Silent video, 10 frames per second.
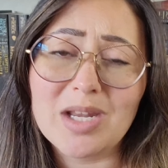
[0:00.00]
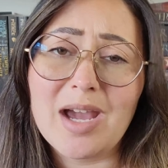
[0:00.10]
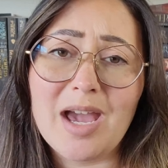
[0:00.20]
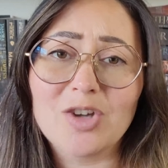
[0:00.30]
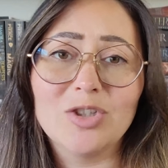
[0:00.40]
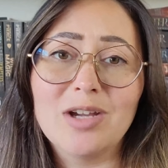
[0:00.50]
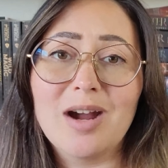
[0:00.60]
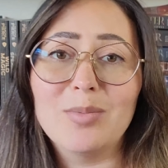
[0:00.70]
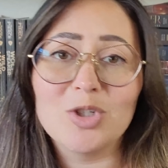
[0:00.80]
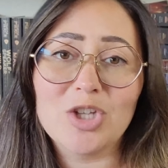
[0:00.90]
week that I actually
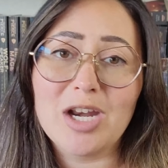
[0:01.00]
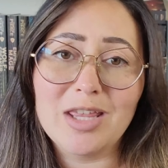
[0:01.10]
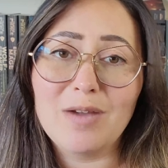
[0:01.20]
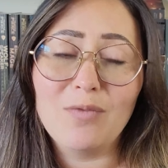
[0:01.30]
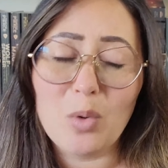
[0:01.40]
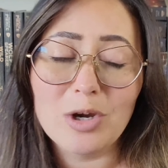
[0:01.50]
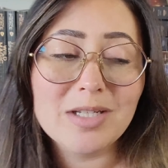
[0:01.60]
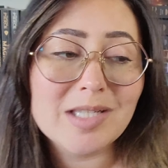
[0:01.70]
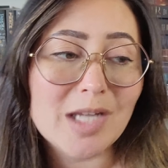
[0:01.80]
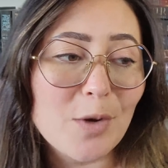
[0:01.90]
accomplished anything for
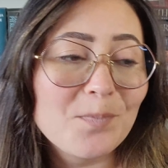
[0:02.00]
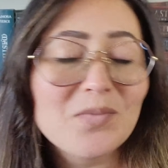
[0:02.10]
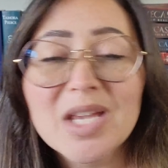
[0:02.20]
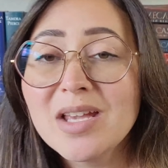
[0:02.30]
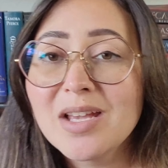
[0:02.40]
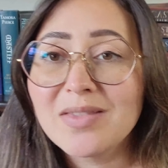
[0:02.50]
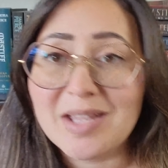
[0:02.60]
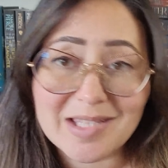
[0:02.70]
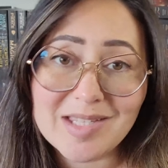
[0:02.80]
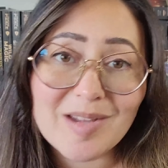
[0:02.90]
it. So
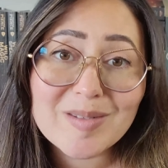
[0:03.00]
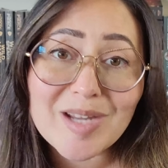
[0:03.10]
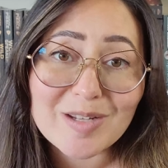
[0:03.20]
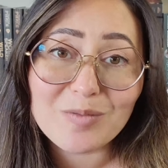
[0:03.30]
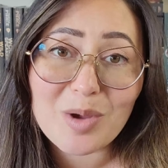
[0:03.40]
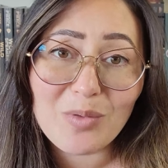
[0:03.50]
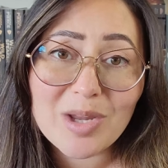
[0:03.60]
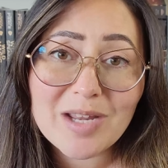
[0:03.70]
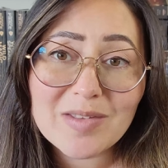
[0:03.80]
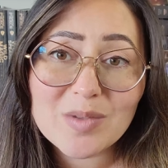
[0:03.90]
that's the extent of my
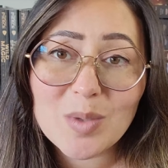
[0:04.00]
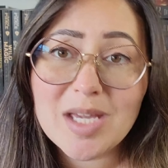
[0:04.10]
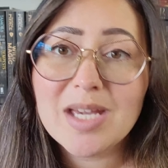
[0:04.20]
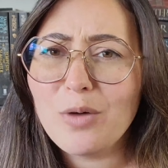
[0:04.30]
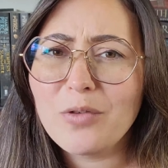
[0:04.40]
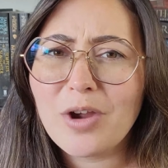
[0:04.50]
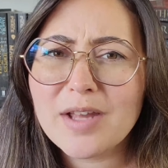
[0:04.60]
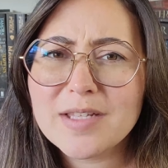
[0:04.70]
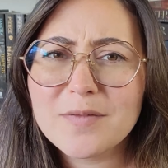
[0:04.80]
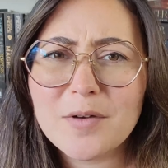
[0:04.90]
reading this week. How have your
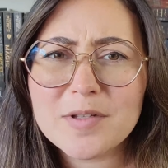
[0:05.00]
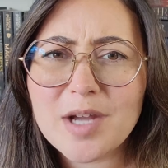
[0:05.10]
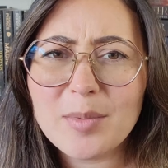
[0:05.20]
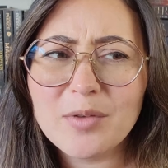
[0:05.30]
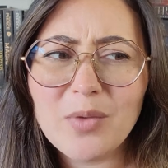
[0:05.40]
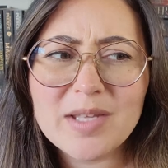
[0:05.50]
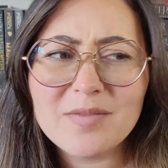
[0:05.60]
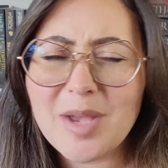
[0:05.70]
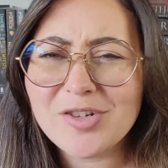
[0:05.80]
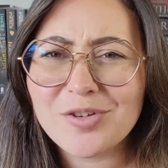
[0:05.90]
guys' first couple of
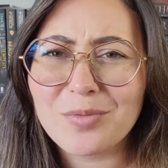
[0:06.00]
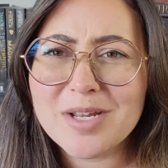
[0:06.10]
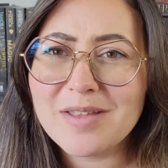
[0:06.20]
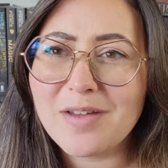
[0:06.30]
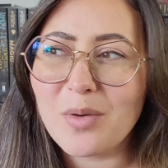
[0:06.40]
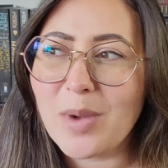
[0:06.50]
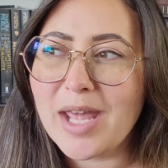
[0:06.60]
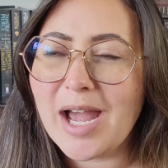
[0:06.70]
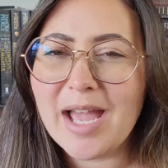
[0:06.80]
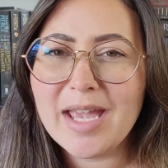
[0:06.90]
weeks of Magical Readathon
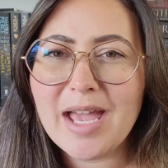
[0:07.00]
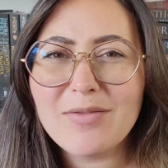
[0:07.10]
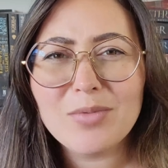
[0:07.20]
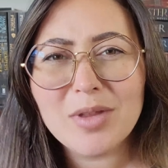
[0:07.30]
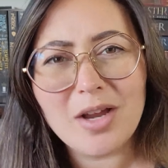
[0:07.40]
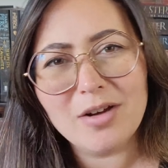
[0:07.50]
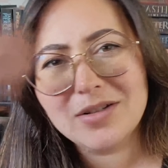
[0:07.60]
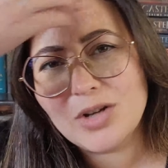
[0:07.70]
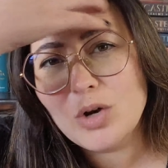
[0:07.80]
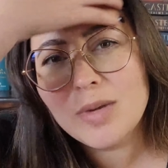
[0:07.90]
went? I haven't really
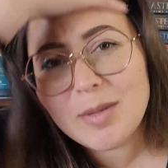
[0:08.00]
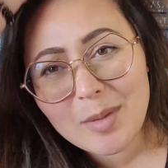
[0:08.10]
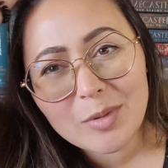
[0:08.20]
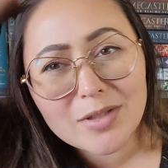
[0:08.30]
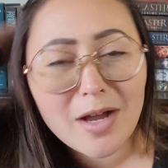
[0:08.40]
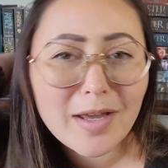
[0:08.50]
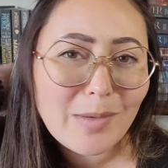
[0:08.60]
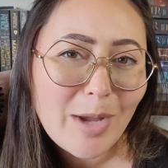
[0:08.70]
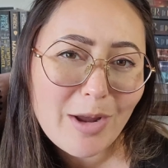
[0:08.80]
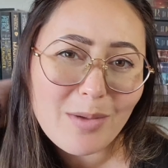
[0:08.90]
heard too many people
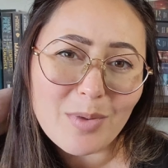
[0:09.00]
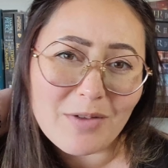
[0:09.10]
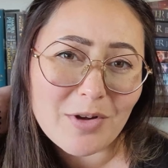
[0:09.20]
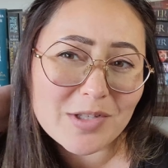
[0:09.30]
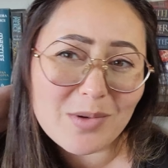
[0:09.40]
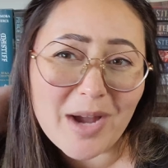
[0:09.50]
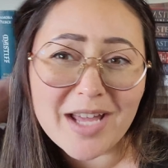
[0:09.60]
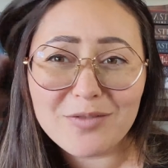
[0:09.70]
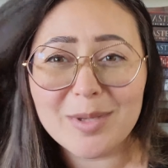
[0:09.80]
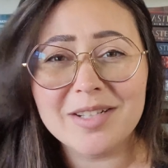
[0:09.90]
talking about it, but I've also
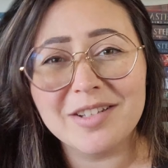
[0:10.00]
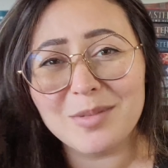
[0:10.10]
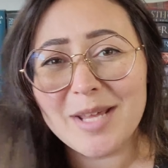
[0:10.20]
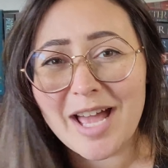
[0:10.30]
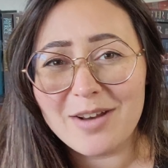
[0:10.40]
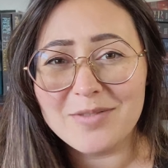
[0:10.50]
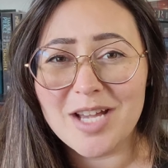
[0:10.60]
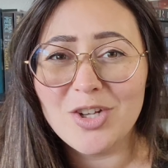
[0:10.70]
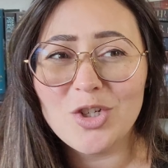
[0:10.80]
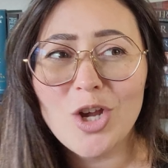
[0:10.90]
kind of been a little bit out of
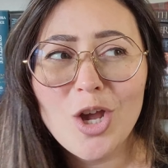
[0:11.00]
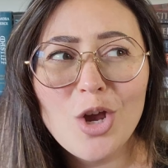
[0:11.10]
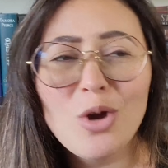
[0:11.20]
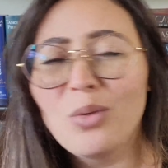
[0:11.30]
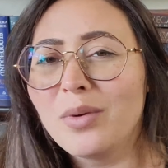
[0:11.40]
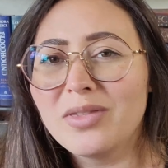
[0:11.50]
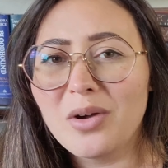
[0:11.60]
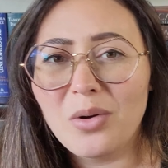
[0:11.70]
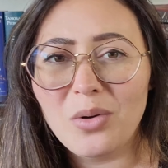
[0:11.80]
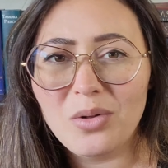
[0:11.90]
touch with
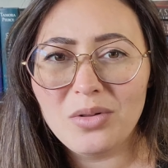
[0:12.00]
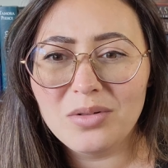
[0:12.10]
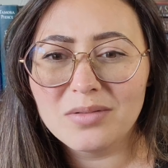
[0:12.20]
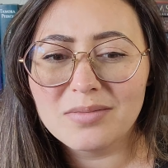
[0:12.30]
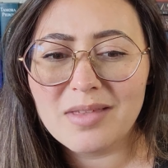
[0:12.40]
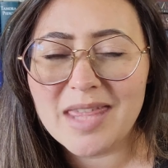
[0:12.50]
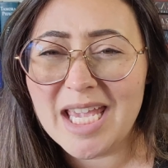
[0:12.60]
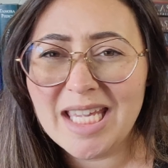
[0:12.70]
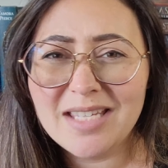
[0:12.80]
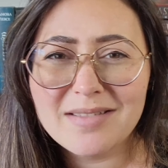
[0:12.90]
the whole
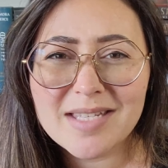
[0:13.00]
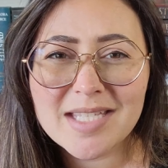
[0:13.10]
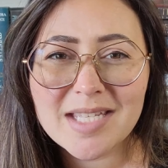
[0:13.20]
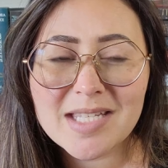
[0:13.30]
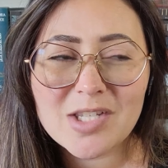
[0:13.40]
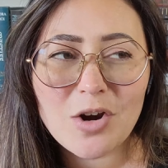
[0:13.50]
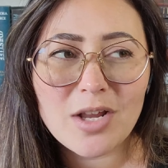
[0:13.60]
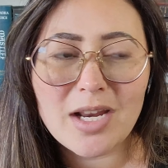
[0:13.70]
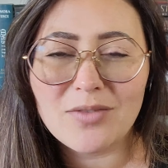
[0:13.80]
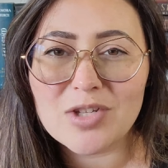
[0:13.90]
thing since it
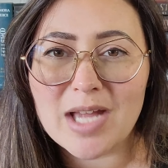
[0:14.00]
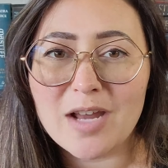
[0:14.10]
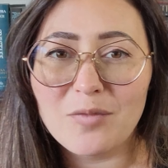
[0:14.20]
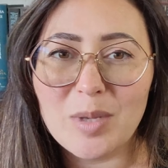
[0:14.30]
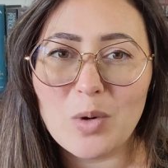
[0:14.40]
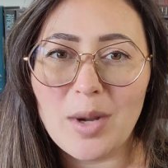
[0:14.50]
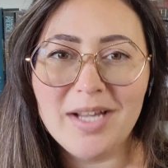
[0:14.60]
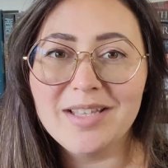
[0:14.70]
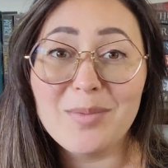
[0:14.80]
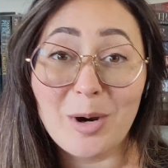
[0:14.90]
started. I've just kind of been
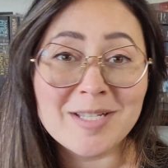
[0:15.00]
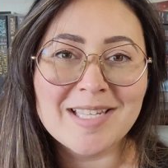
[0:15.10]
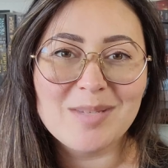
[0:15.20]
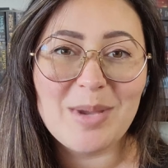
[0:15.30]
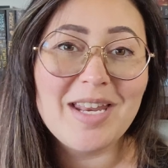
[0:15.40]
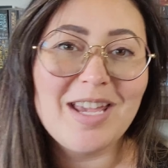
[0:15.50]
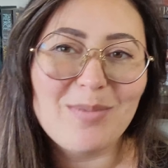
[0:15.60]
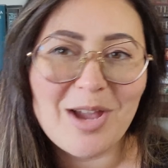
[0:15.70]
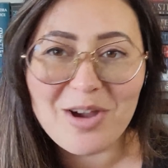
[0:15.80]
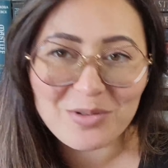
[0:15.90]
quietly participating
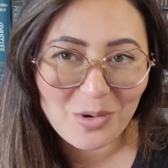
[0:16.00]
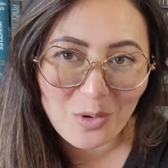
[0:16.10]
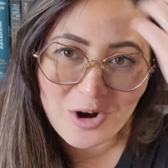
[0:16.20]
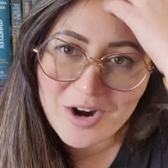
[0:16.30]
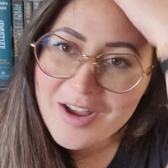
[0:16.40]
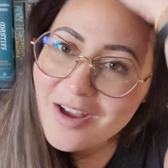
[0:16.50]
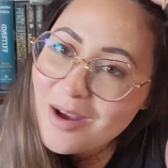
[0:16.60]
in my own corner.